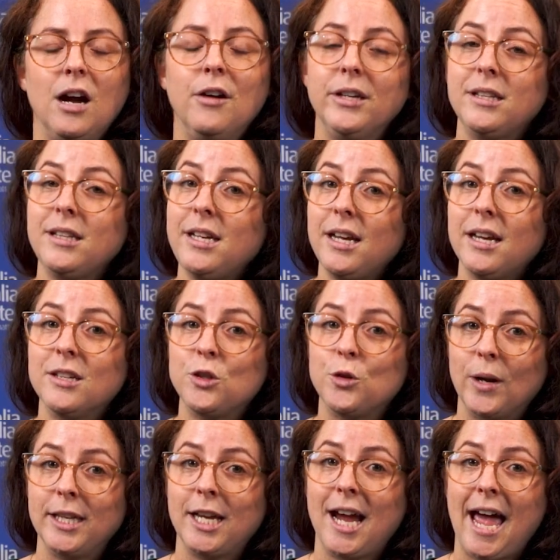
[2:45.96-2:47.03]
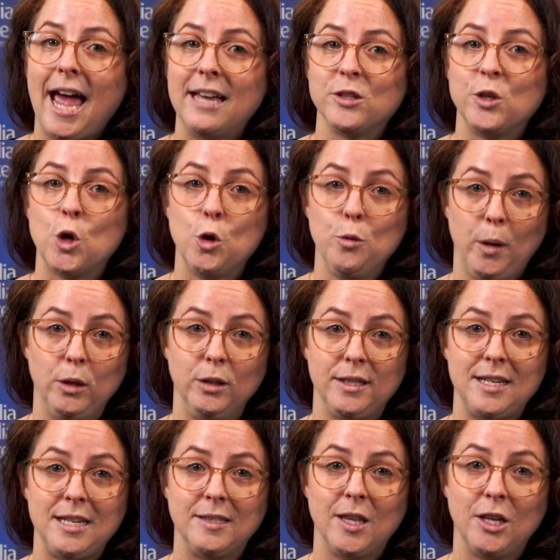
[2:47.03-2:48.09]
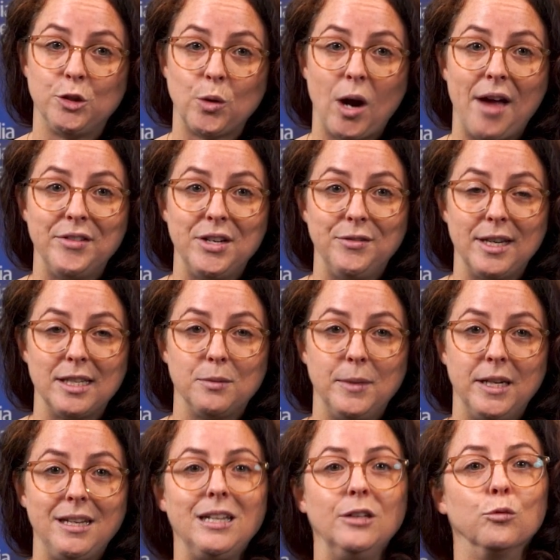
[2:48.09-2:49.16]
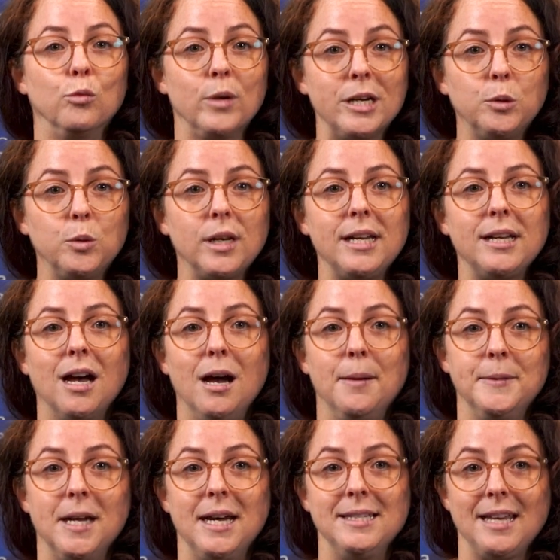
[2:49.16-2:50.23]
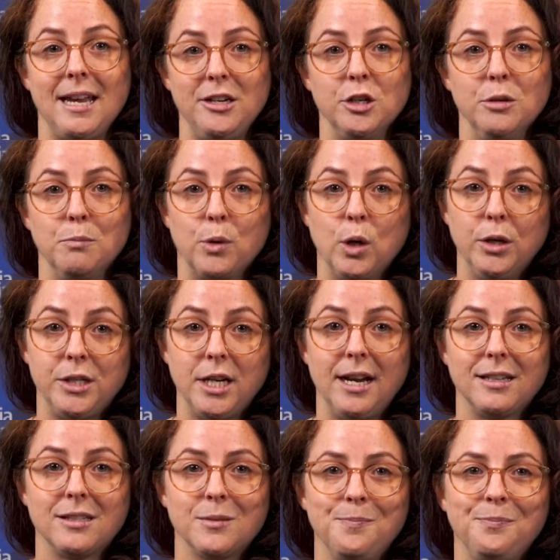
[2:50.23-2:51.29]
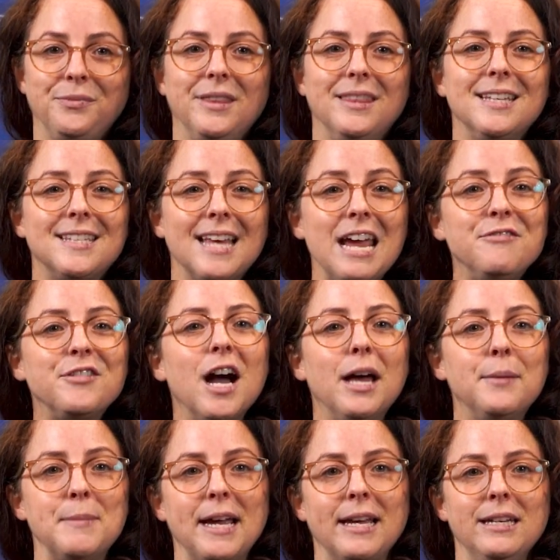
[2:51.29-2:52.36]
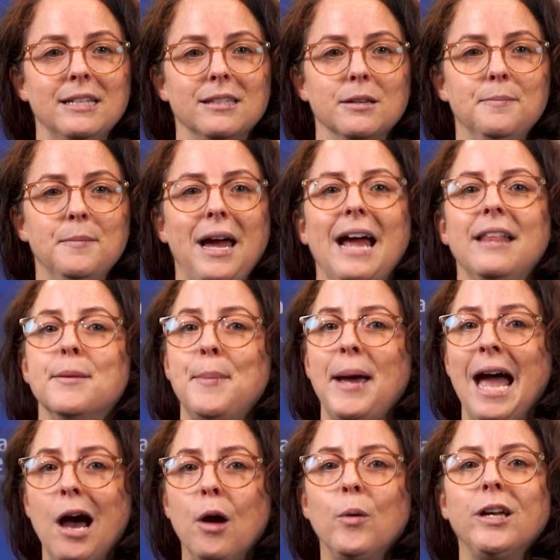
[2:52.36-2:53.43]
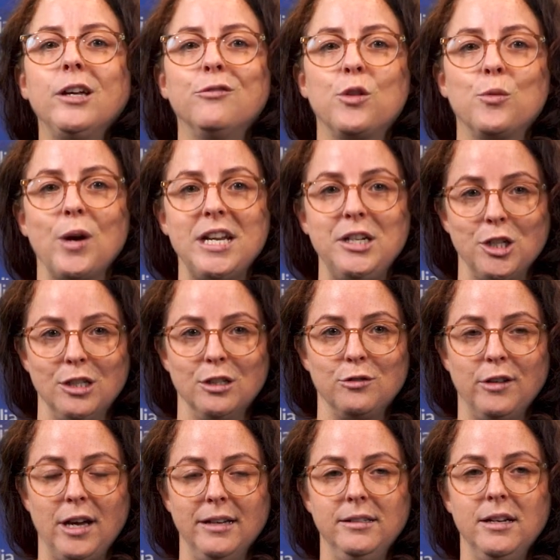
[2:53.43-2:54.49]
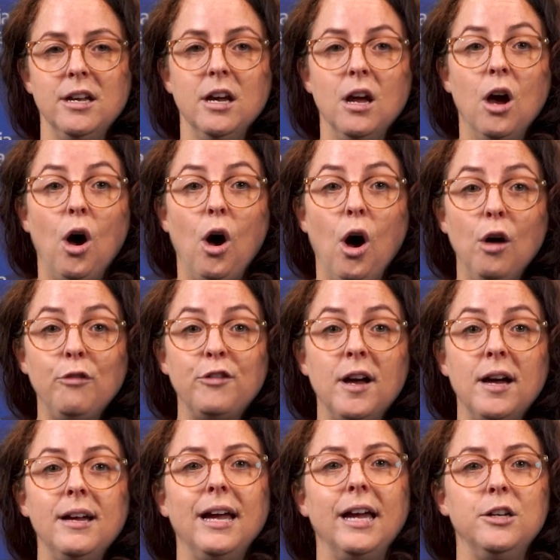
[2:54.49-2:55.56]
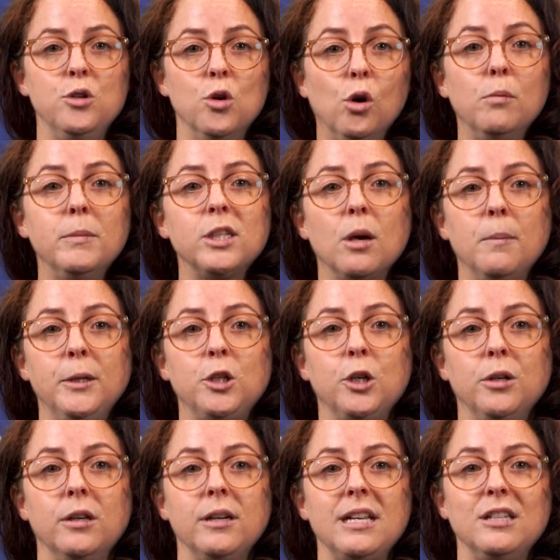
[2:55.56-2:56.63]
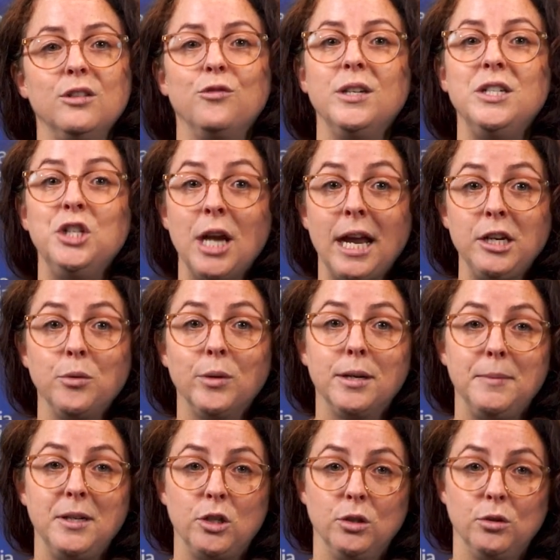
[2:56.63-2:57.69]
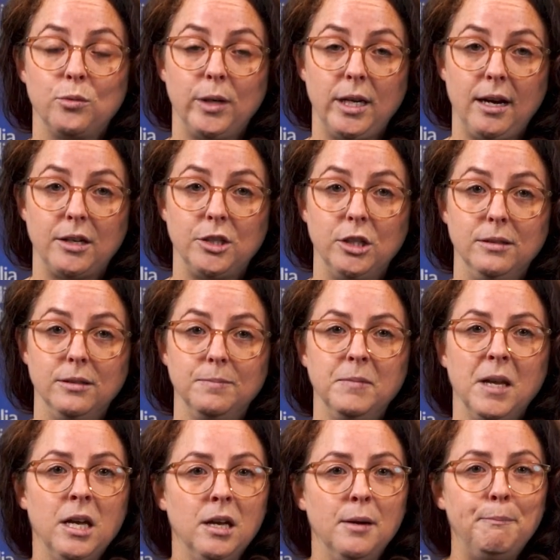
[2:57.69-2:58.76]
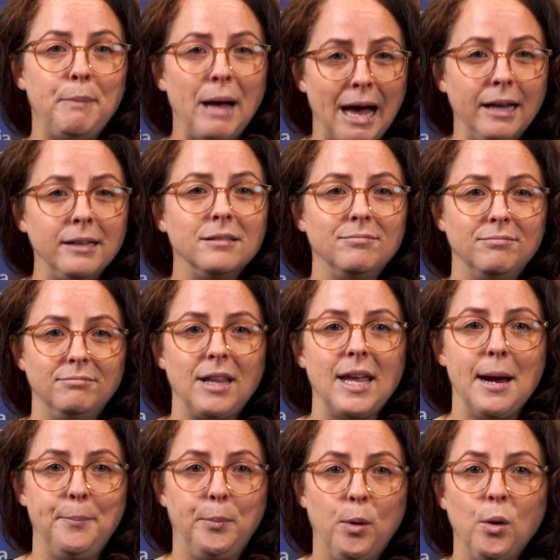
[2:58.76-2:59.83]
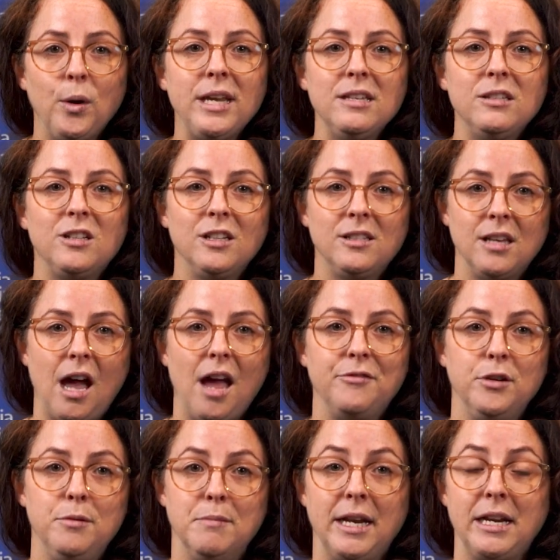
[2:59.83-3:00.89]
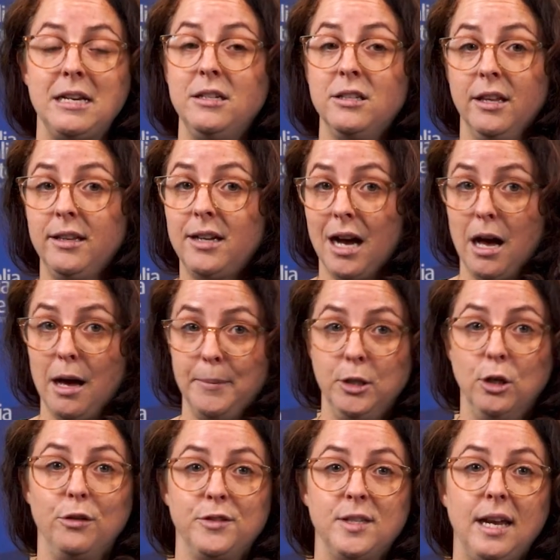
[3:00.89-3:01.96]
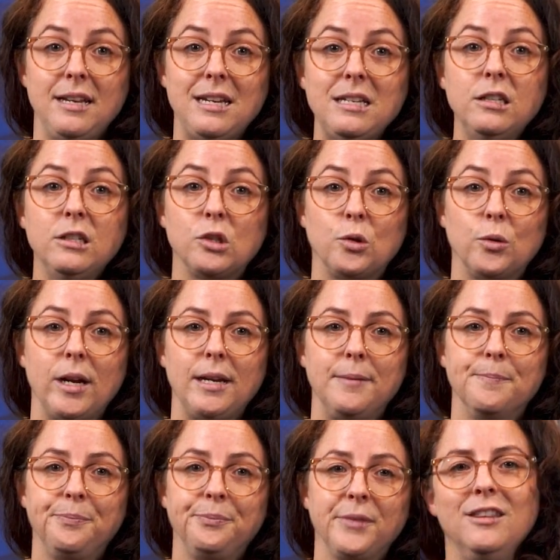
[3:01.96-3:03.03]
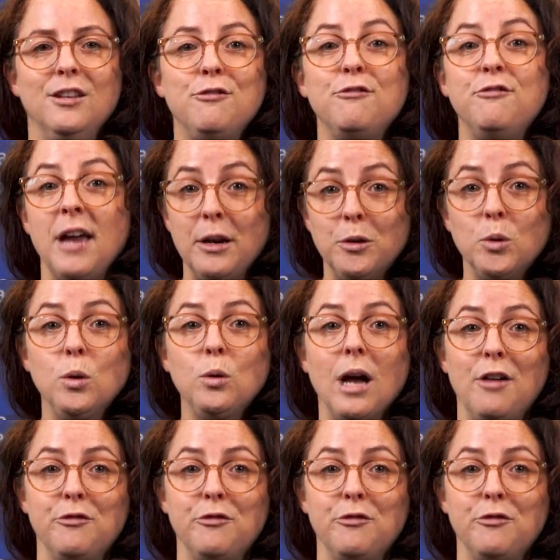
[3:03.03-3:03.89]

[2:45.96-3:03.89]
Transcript: Currently, Australia has no policies that drive investment in real decarbonisation projects. The Safeguard Mechanism and the Powering of the Regions Fund offer enormous opportunities for genuine emissions reduction but they are poised to siphon money to the carbon offset industry. The federal